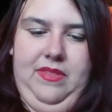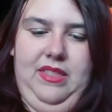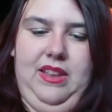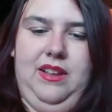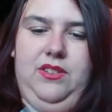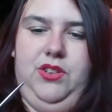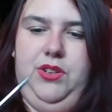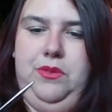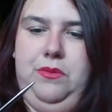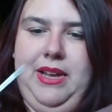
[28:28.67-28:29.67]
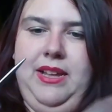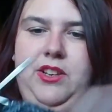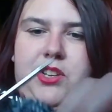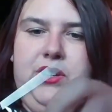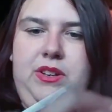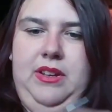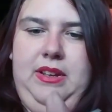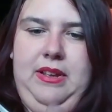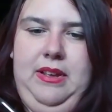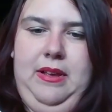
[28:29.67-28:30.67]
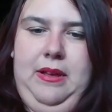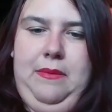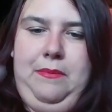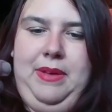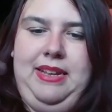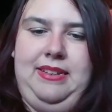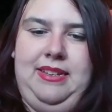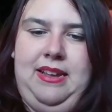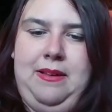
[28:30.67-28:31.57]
not too much, but